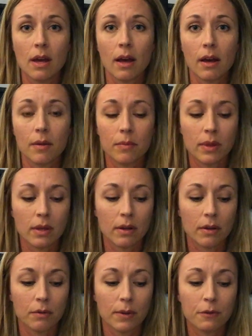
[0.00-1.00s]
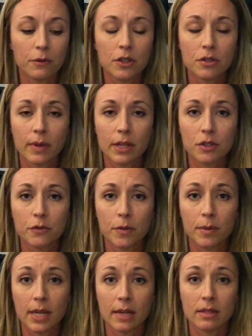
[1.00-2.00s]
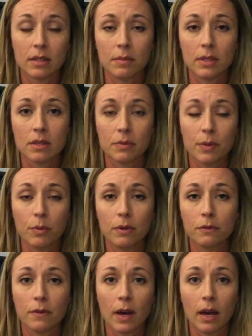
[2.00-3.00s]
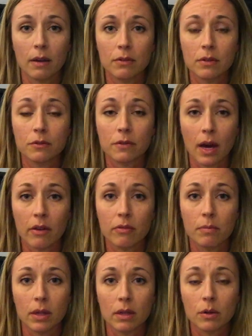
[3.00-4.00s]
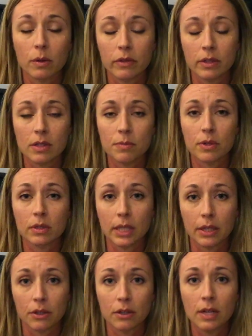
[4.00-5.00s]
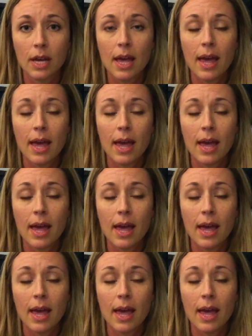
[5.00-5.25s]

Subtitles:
The reference range for potassium is 3.5 to 5 milliequivalents per liter.